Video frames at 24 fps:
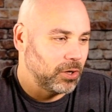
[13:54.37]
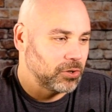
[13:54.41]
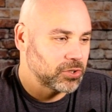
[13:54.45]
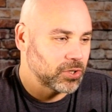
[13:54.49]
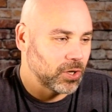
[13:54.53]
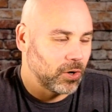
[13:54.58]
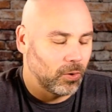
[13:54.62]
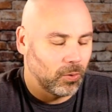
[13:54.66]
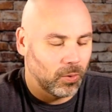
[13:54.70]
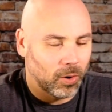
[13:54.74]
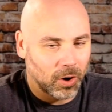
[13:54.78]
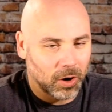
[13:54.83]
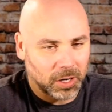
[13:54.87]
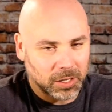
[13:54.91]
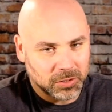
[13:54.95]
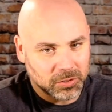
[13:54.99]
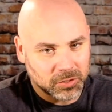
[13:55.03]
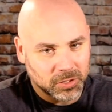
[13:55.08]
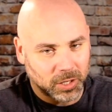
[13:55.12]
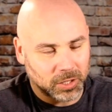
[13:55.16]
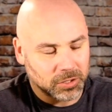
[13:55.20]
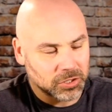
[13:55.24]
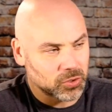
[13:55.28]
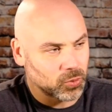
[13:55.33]
So
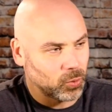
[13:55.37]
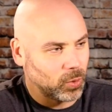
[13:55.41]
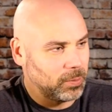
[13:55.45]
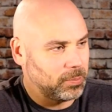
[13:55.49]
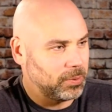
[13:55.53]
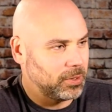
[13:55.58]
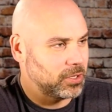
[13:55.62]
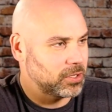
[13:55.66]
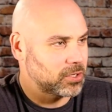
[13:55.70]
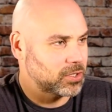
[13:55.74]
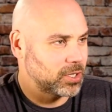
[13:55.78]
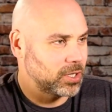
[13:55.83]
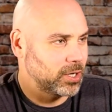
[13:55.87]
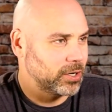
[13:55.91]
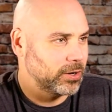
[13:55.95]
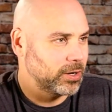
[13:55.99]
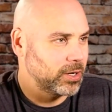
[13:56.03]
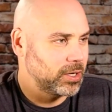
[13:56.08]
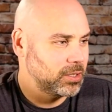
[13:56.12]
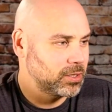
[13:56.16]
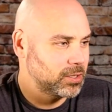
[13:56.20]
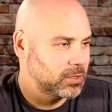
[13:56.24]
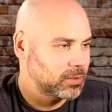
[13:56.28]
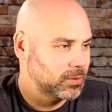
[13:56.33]
Arkansas sweeping the
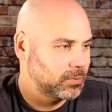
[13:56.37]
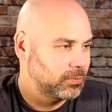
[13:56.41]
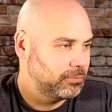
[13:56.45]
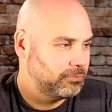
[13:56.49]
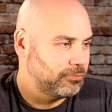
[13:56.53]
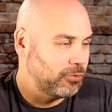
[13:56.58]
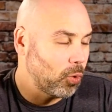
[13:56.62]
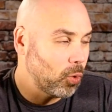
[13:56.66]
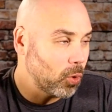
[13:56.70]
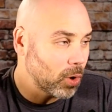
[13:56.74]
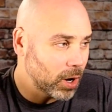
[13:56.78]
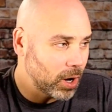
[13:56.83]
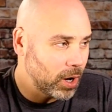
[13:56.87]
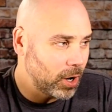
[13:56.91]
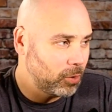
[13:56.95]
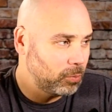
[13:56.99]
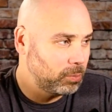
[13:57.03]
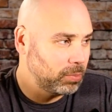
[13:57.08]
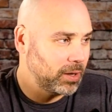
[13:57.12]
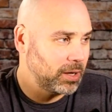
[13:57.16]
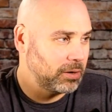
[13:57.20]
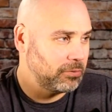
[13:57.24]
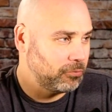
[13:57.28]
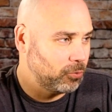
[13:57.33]
series 4-0.
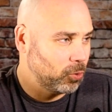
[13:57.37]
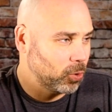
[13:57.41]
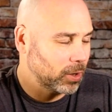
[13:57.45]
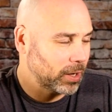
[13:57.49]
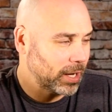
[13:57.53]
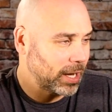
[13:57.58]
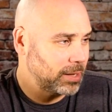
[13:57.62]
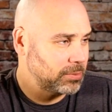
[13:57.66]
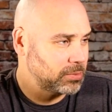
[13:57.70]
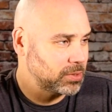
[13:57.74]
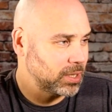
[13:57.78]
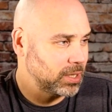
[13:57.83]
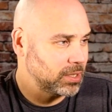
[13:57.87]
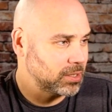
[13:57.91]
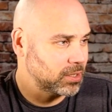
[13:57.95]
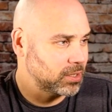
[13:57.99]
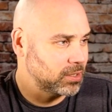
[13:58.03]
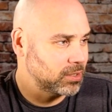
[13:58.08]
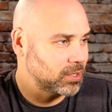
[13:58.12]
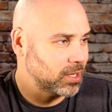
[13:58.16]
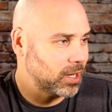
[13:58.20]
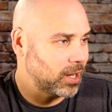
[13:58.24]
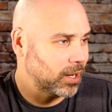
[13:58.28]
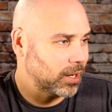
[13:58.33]
Played four games against
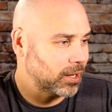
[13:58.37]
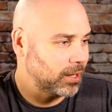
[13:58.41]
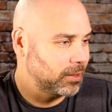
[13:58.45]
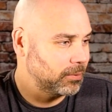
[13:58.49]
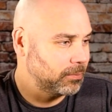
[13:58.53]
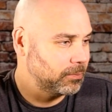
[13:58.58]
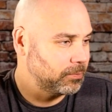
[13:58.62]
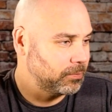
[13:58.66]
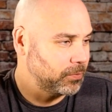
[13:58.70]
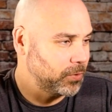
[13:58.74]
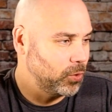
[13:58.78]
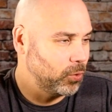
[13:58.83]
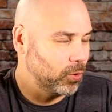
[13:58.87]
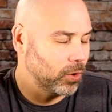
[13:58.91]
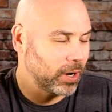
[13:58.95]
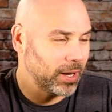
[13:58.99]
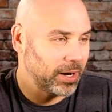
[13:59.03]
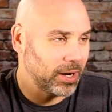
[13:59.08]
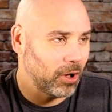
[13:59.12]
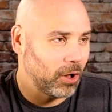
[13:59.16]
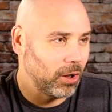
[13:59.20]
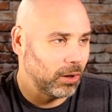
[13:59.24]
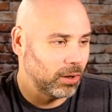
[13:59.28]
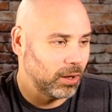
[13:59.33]
Gonzaga. You were at
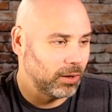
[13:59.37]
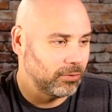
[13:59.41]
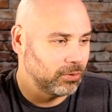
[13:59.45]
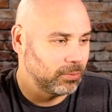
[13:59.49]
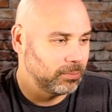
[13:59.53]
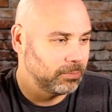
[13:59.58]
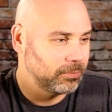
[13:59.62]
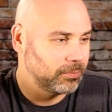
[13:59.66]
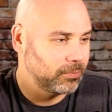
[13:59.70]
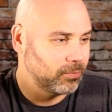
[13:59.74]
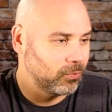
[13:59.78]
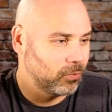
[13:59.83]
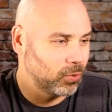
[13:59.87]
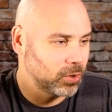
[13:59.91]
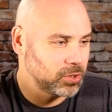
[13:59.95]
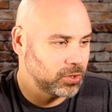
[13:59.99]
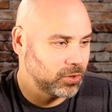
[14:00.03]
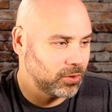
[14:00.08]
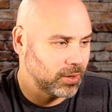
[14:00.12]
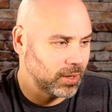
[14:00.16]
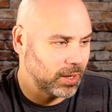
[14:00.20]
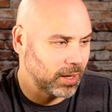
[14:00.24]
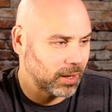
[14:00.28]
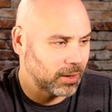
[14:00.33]
all of them. What'd you think?